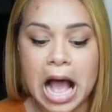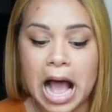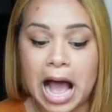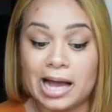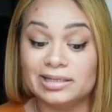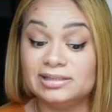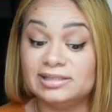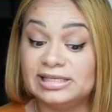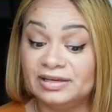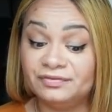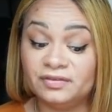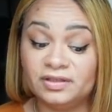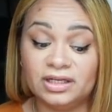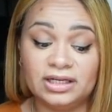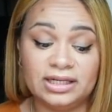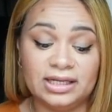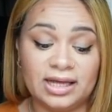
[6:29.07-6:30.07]
I
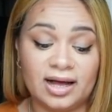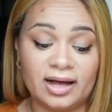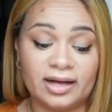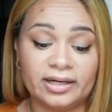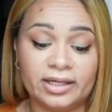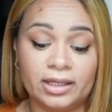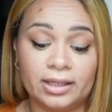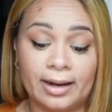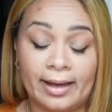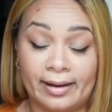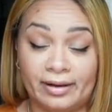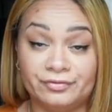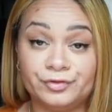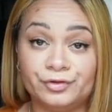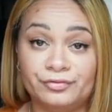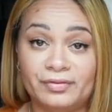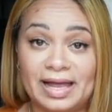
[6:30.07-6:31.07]
definitely got it
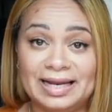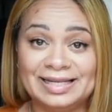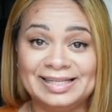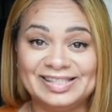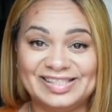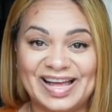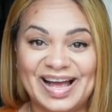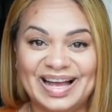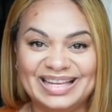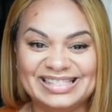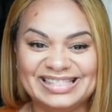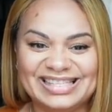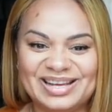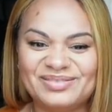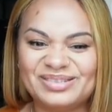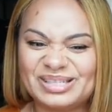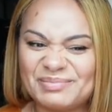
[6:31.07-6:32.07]
after Valentine's
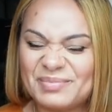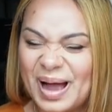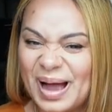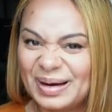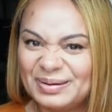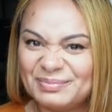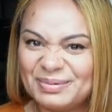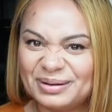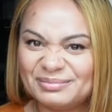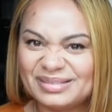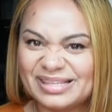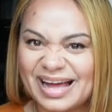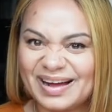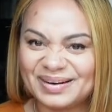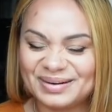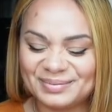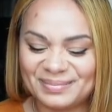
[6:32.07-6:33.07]
Day, which I'm kind of bummed
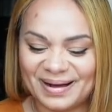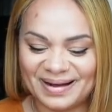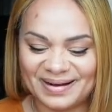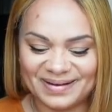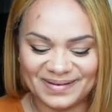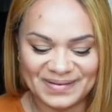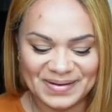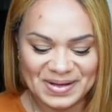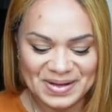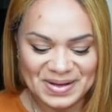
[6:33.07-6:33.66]
out about.